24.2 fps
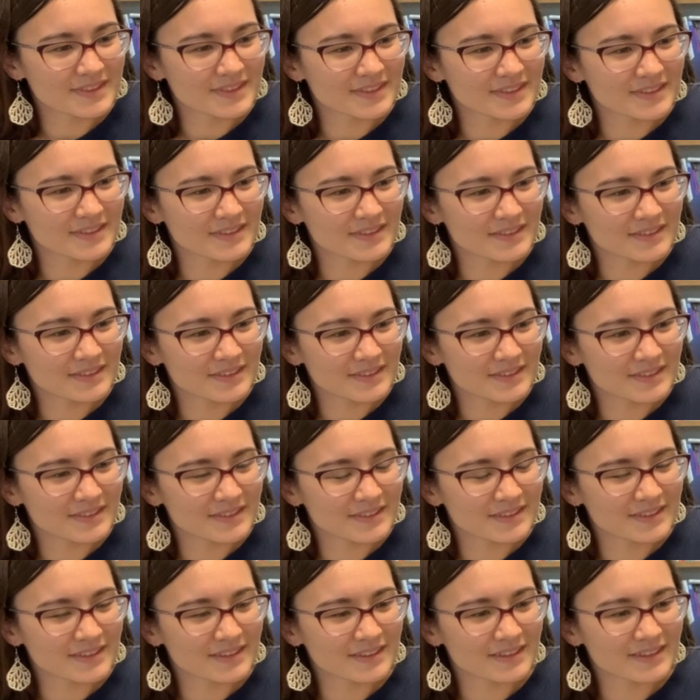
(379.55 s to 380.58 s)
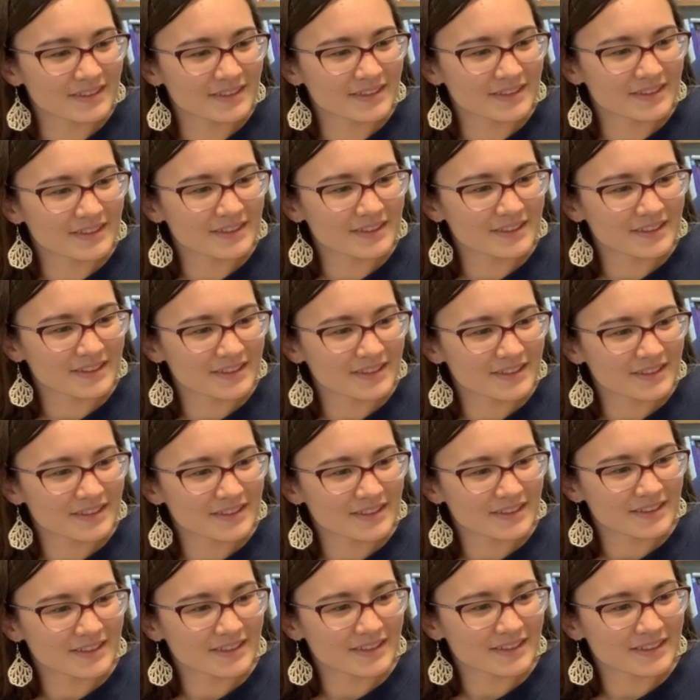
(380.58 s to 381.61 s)

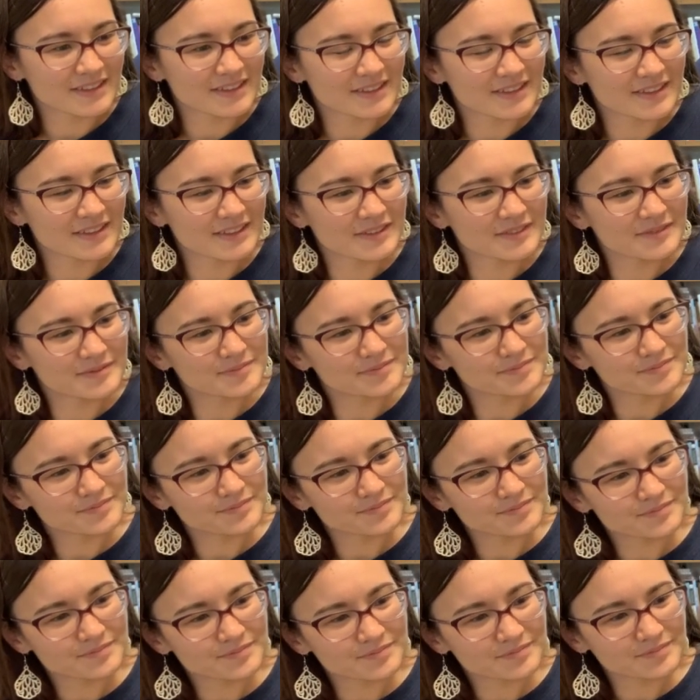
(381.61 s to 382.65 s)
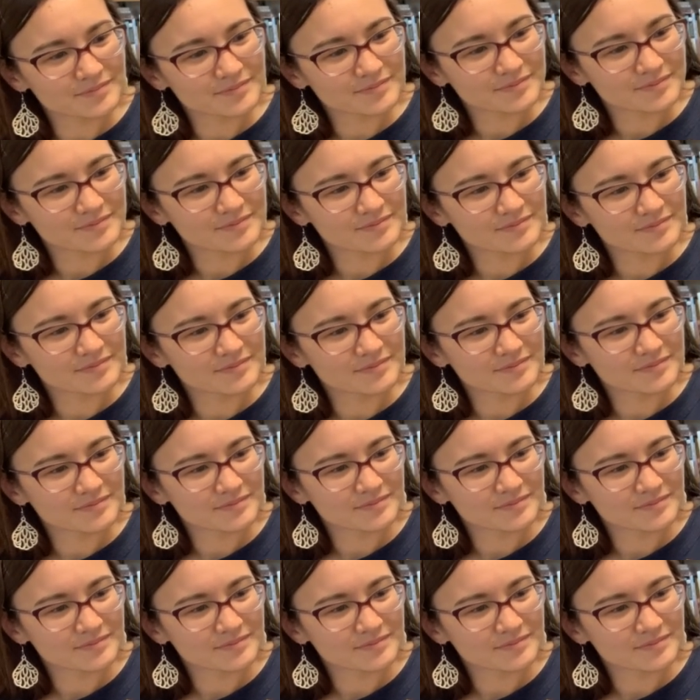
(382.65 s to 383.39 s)
No words are spoken by the person on screen.